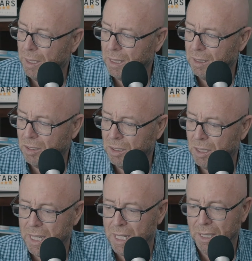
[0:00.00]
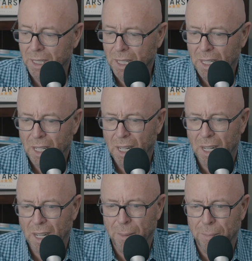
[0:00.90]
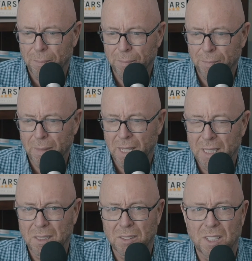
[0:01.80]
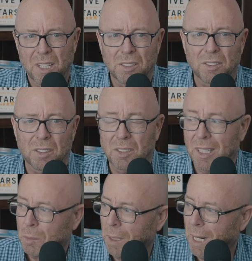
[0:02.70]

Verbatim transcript: And it studied, um, it didn't study success.